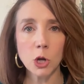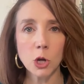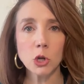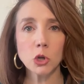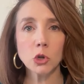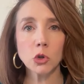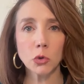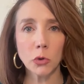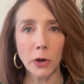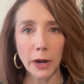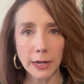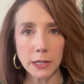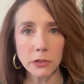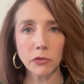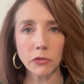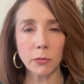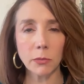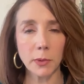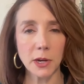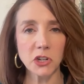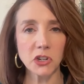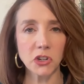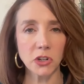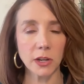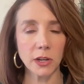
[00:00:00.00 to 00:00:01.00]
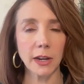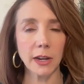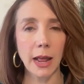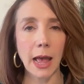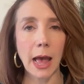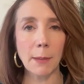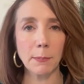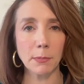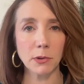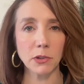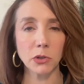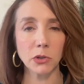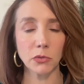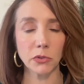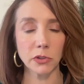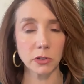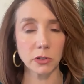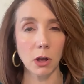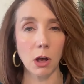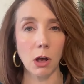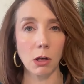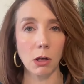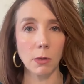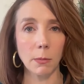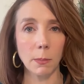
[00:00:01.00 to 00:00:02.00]
transformation can happen to us
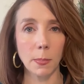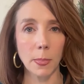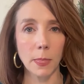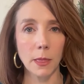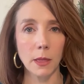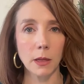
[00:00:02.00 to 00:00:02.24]
all.